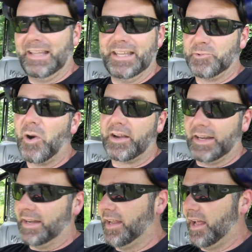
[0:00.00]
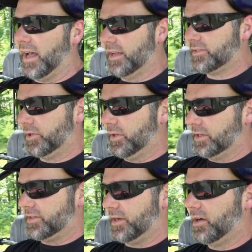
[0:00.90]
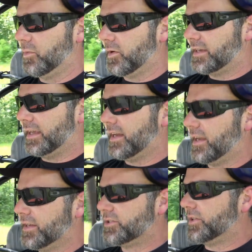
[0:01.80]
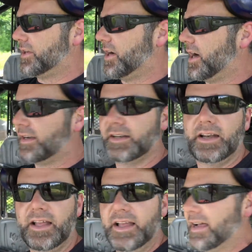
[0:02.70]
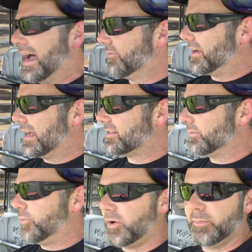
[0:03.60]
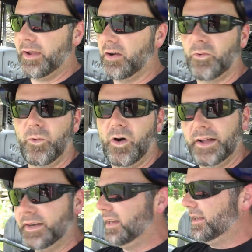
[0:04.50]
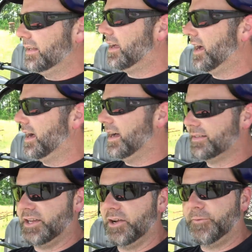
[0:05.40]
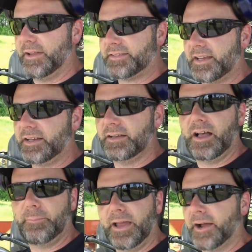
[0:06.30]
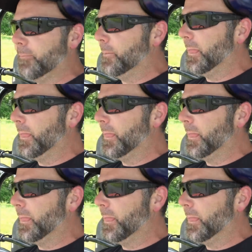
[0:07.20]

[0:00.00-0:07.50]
it's working. So the deer were getting into the garden. I've got some Premier One deer fencing up here.